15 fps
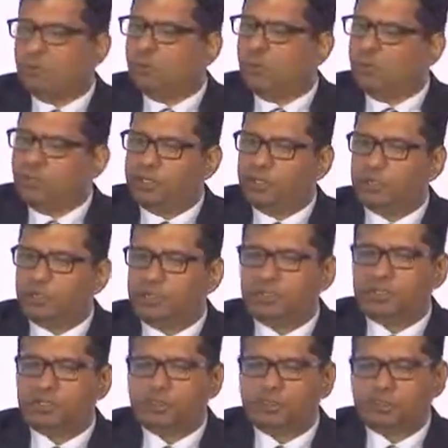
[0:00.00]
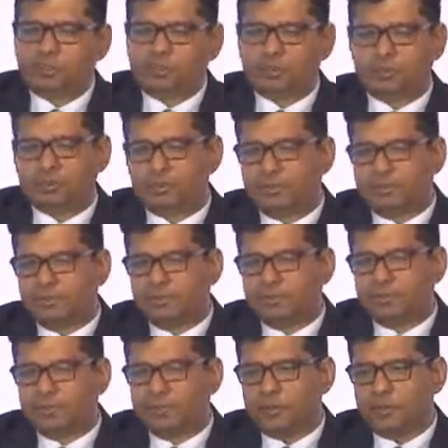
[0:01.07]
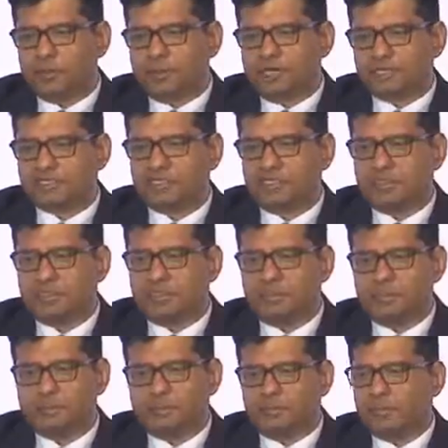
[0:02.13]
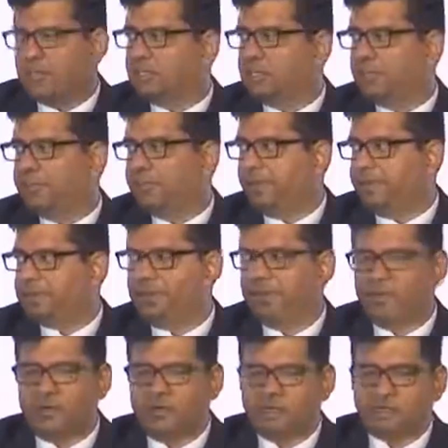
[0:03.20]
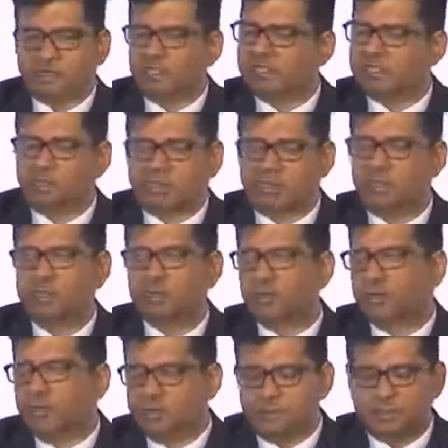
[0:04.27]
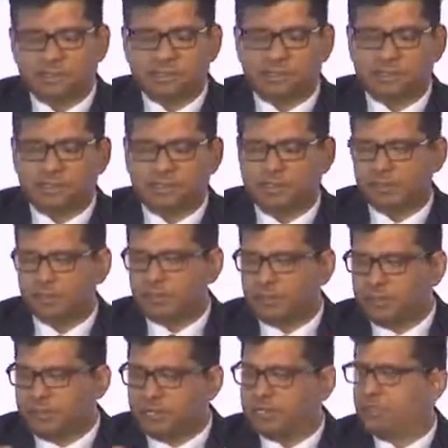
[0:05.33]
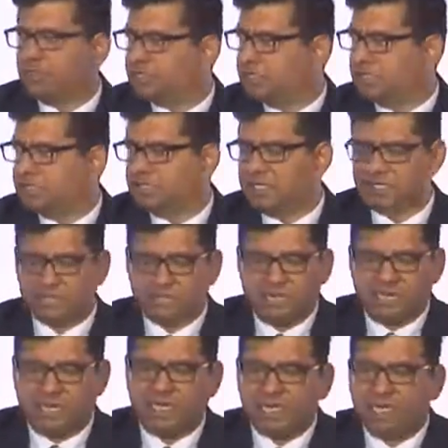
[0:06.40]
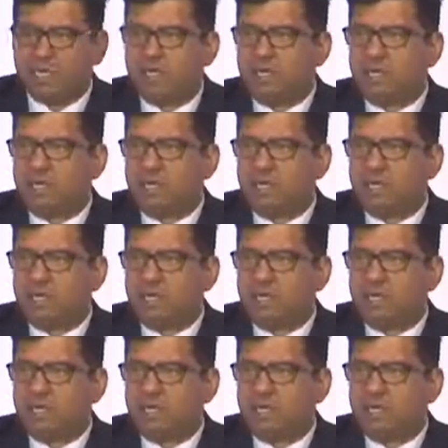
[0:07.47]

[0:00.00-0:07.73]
going to an institution, you know, and asking them to park their pension funds is not a joke. I mean, it's something which will break your sales guys' back.